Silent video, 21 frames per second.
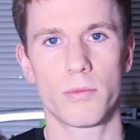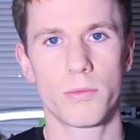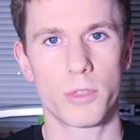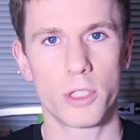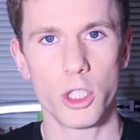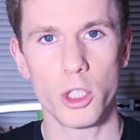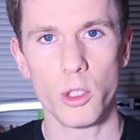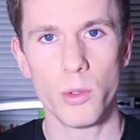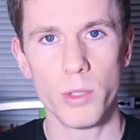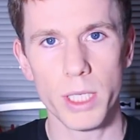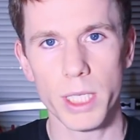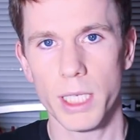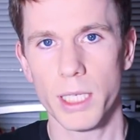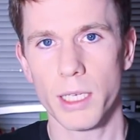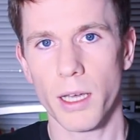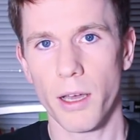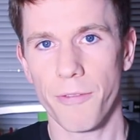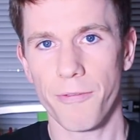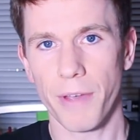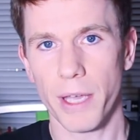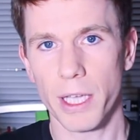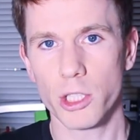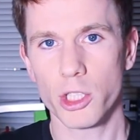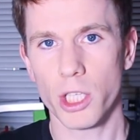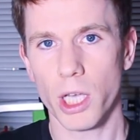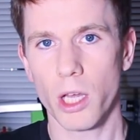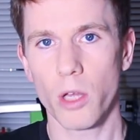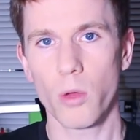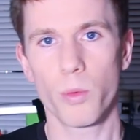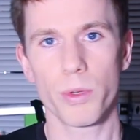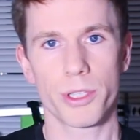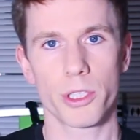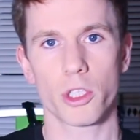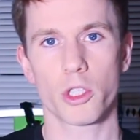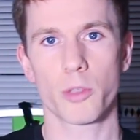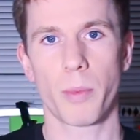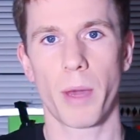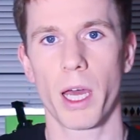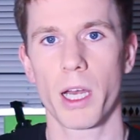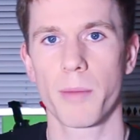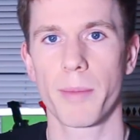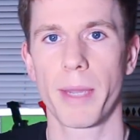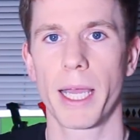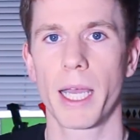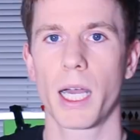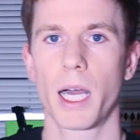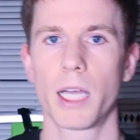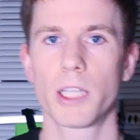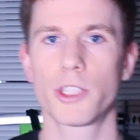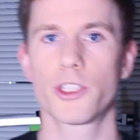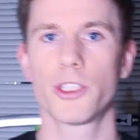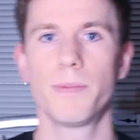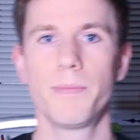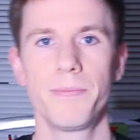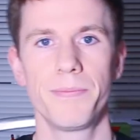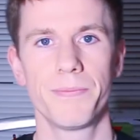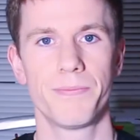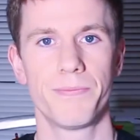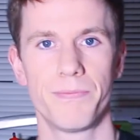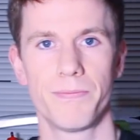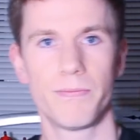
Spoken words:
Do you need a face shell with your Spider-Man costume?